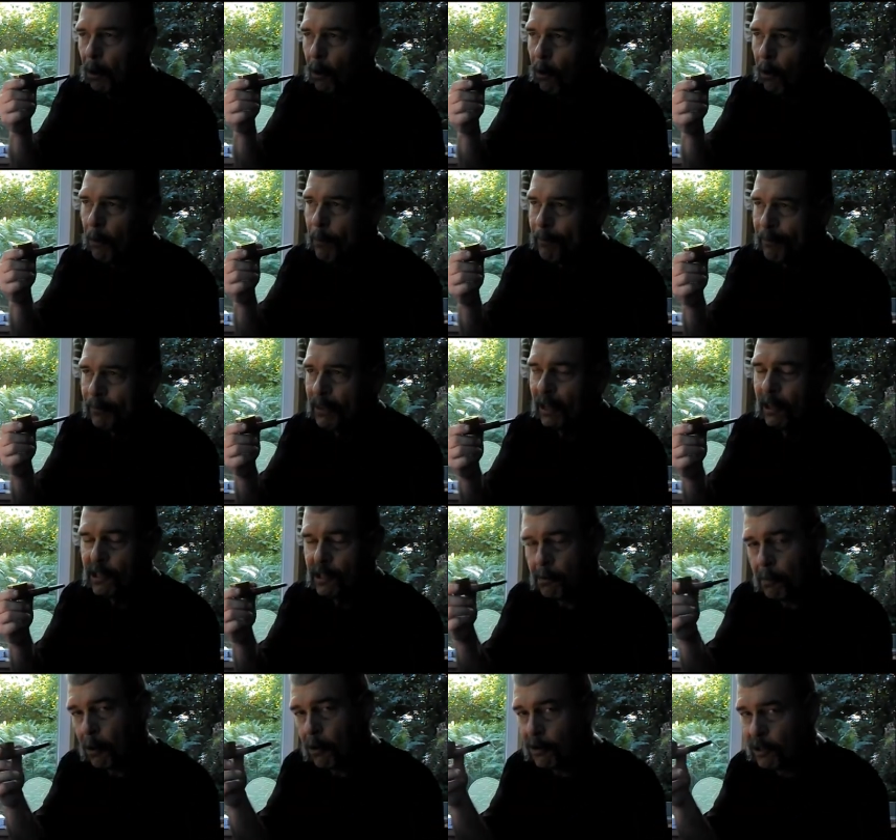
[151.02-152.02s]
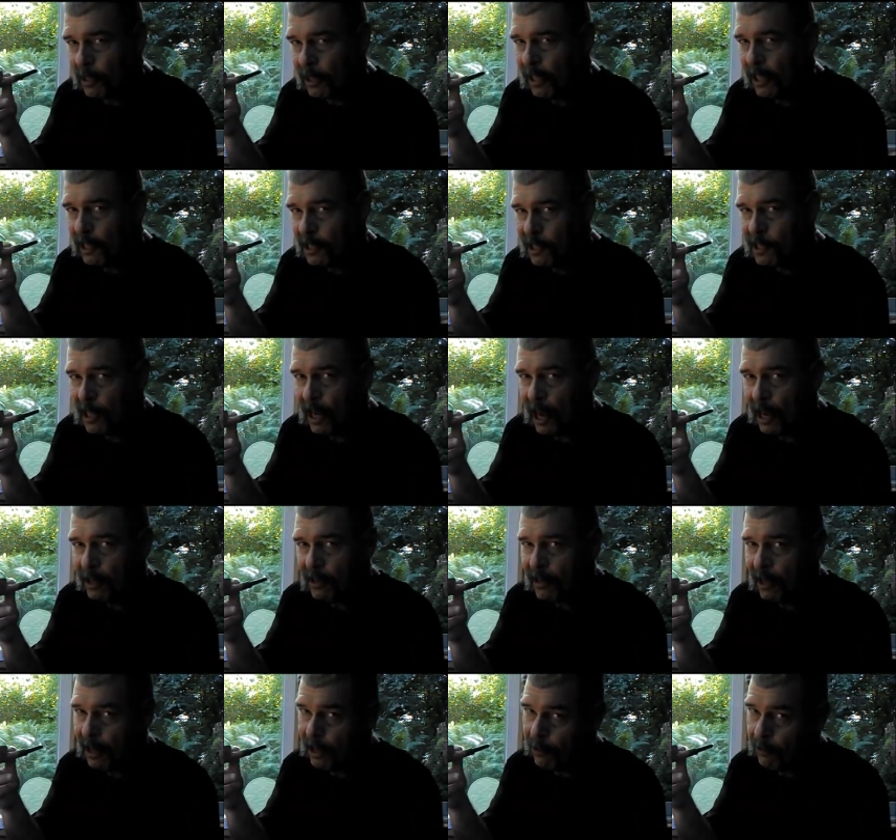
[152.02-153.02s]
the bowl, supposedly
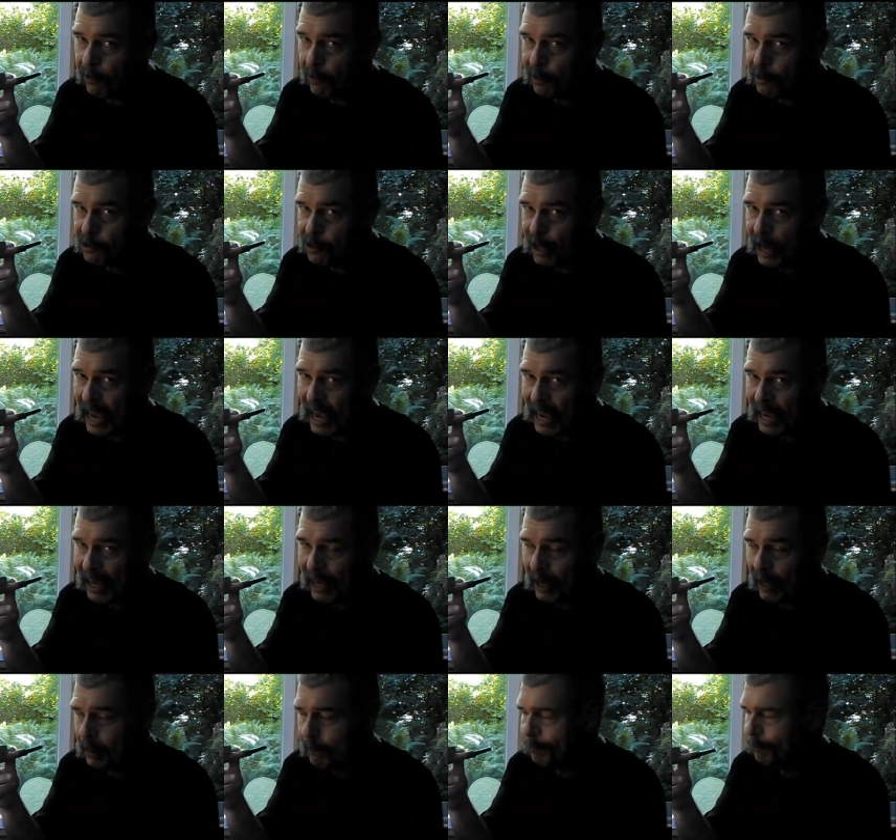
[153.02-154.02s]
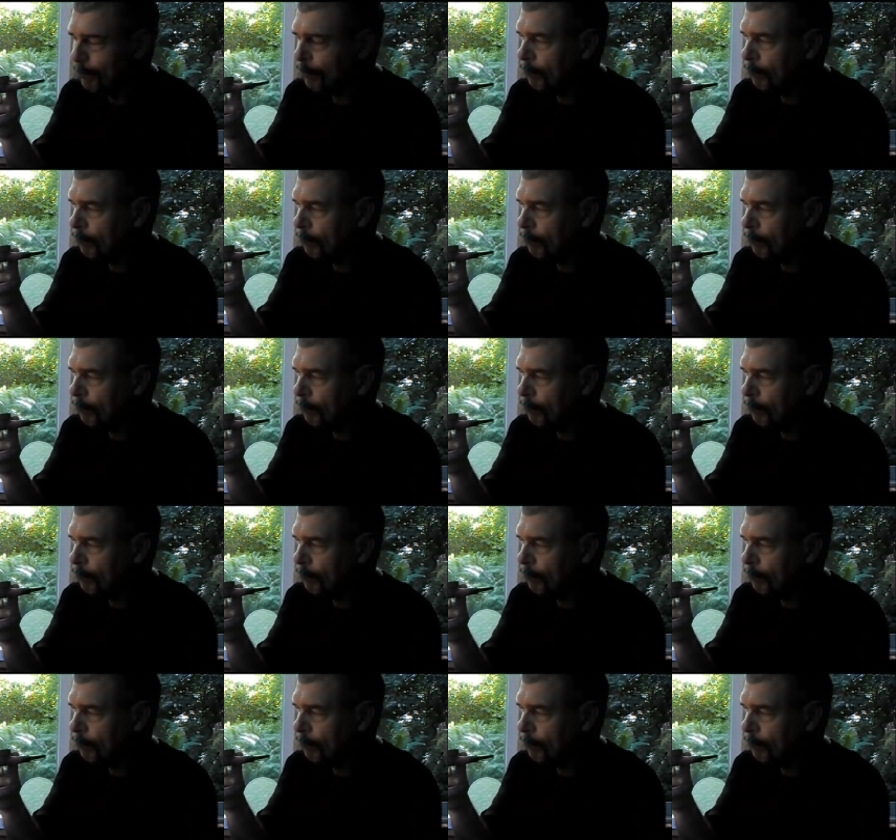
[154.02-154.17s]
designed to encourage cake.